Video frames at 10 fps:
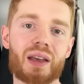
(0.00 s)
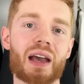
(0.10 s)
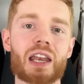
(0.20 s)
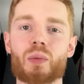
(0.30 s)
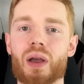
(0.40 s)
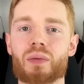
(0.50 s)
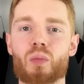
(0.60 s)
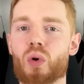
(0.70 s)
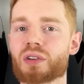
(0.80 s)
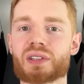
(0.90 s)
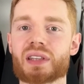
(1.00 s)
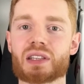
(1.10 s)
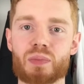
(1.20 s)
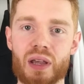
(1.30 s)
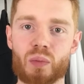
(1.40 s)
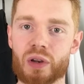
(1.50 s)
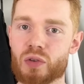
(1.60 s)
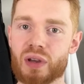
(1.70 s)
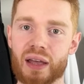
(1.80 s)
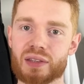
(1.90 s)
Anyway, what does this mean when you
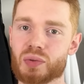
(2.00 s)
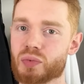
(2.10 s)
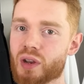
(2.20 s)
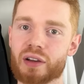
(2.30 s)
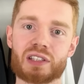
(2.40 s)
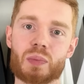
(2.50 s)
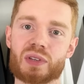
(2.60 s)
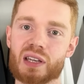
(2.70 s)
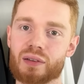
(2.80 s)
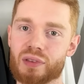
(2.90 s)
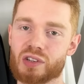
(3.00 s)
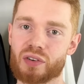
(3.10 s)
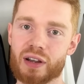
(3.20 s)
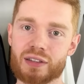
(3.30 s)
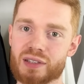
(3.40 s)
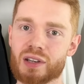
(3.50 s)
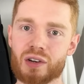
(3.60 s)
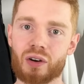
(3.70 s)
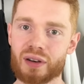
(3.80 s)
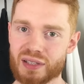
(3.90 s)
cancel 90% of the trains
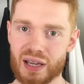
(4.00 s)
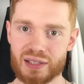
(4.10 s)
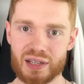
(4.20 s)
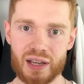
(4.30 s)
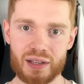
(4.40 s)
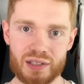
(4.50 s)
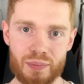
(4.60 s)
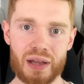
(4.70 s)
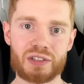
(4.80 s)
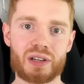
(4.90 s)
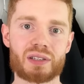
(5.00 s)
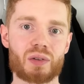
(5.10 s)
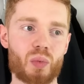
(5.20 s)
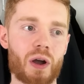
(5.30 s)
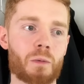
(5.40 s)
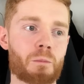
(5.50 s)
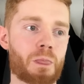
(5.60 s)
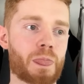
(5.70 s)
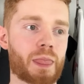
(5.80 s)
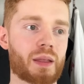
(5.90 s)
on a Saturday to Manchester? Well,
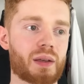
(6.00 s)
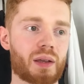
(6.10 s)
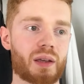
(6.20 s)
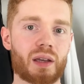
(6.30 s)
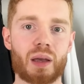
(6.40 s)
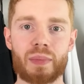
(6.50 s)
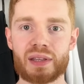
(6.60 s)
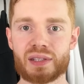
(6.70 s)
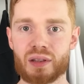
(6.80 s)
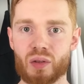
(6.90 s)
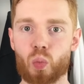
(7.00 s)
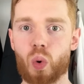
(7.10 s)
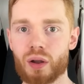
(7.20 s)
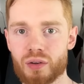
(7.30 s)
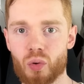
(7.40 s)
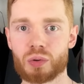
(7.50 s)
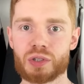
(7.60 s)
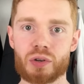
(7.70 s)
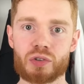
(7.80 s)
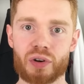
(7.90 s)
it means that the 1 or
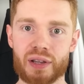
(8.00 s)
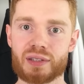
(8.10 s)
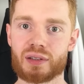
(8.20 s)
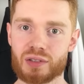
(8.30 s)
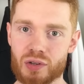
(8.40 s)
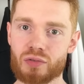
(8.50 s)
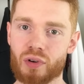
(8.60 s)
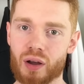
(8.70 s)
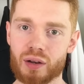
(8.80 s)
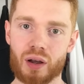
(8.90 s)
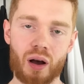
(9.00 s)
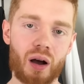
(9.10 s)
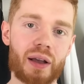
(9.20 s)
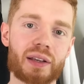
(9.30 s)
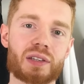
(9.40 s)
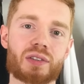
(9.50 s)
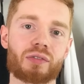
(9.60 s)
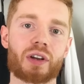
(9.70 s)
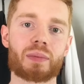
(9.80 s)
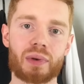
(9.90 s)
2 trains that do run are
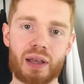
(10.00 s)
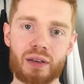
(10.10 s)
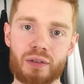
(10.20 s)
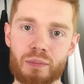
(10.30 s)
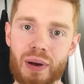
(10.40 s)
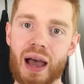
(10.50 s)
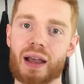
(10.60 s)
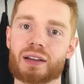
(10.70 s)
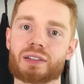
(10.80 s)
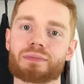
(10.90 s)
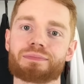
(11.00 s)
extremely packed.